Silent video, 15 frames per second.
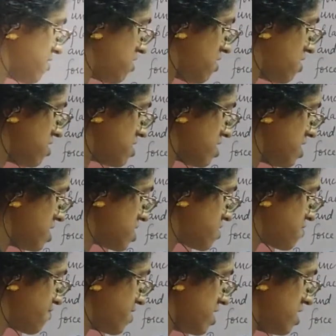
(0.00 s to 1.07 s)
got a
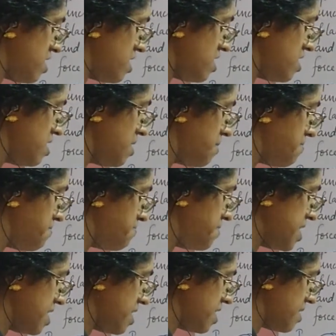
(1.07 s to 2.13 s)
sphere B.